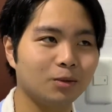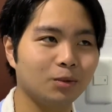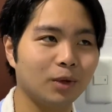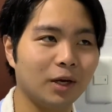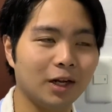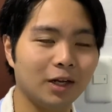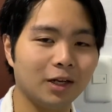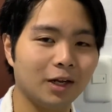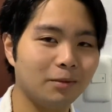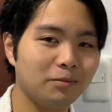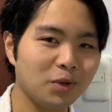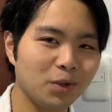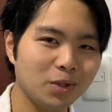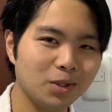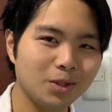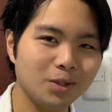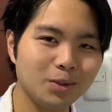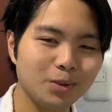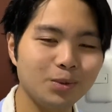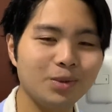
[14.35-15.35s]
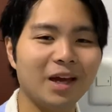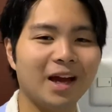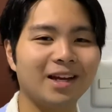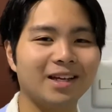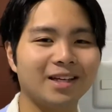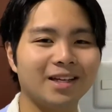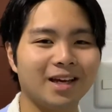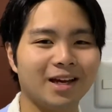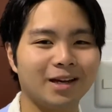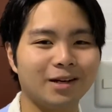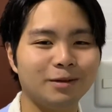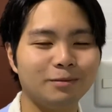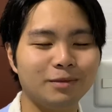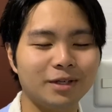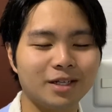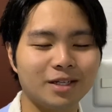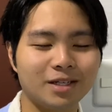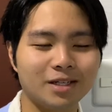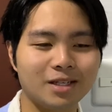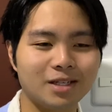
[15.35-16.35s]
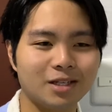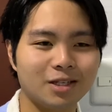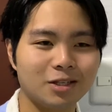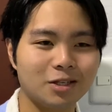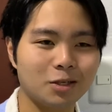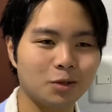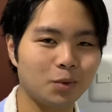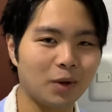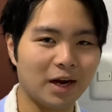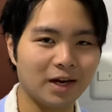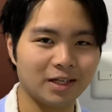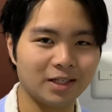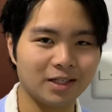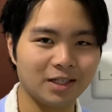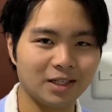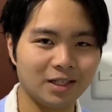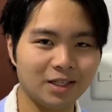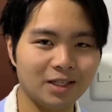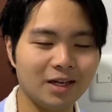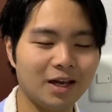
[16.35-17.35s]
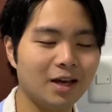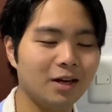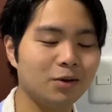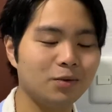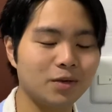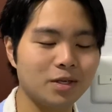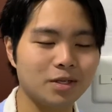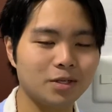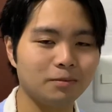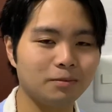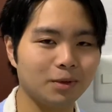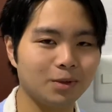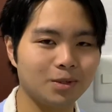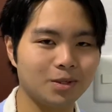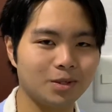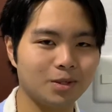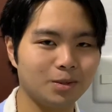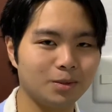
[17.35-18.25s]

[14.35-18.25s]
Well, I'm going to do that again because it's quarantine and we're supposed